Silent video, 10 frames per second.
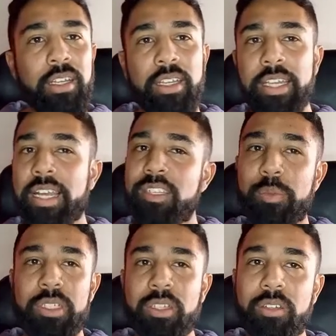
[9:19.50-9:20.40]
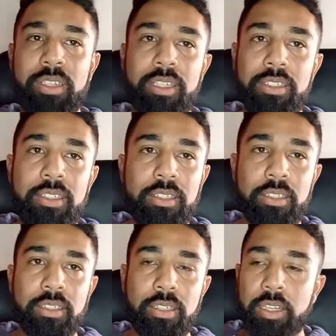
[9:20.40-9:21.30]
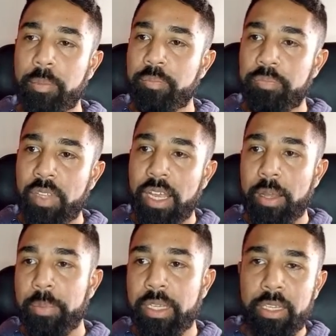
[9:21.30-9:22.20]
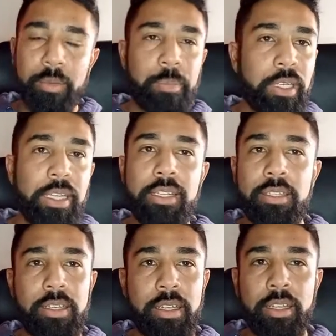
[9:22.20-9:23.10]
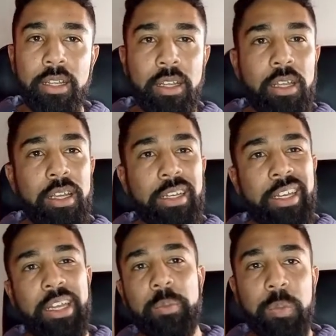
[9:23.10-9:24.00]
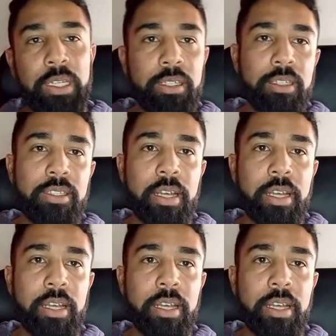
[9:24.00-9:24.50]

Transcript: He has to be sold next season. Ahmed, Palestri, great players.